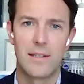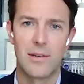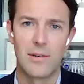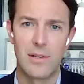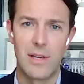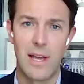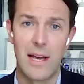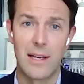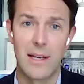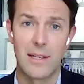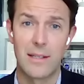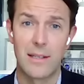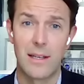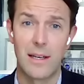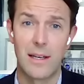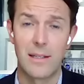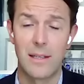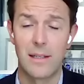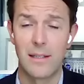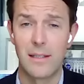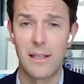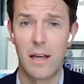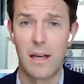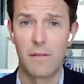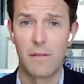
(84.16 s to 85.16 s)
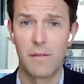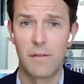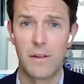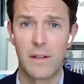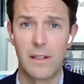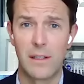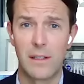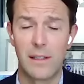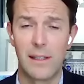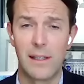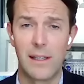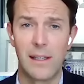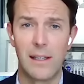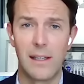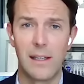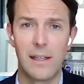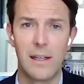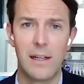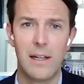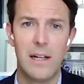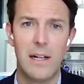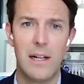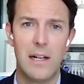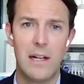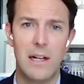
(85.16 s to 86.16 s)
So yes, things are definitely
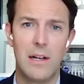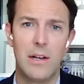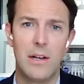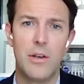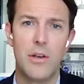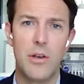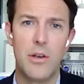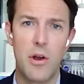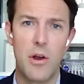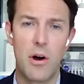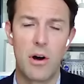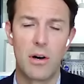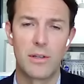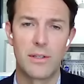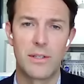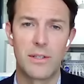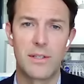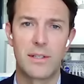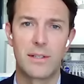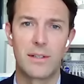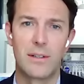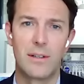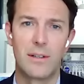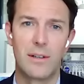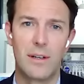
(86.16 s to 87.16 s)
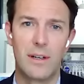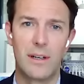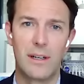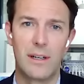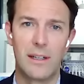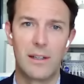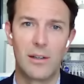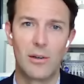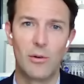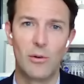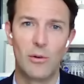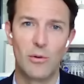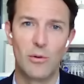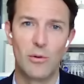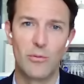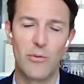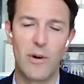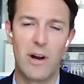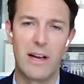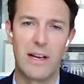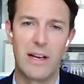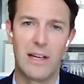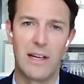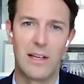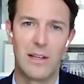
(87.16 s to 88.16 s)
not all
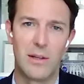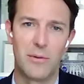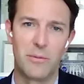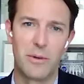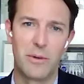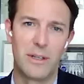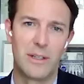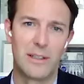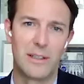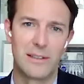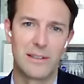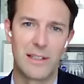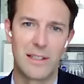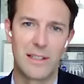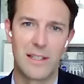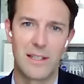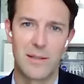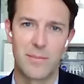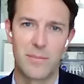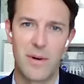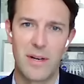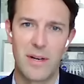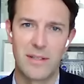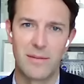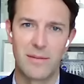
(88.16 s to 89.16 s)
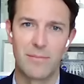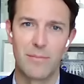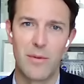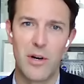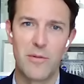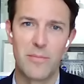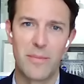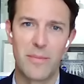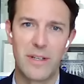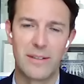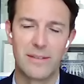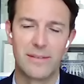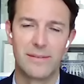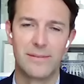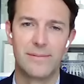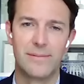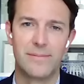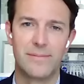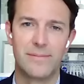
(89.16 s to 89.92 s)
right in the world at this present moment.